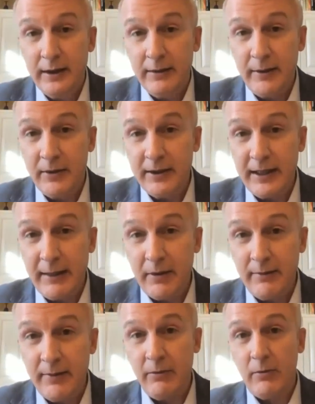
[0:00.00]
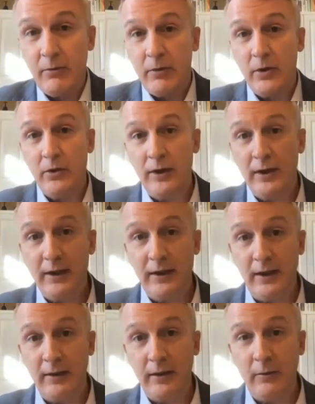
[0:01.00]
be able to implement what we're learning
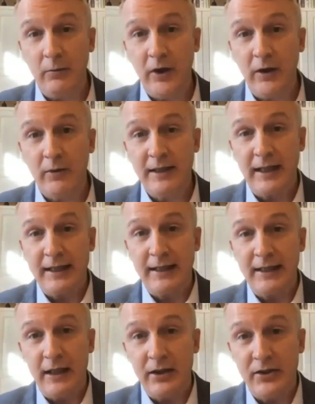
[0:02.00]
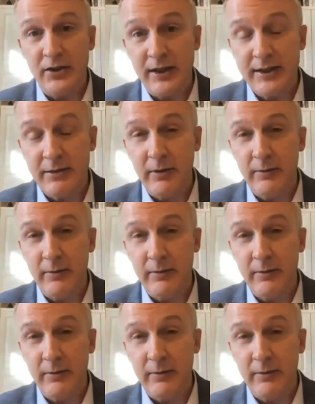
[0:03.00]
on wearable technologies,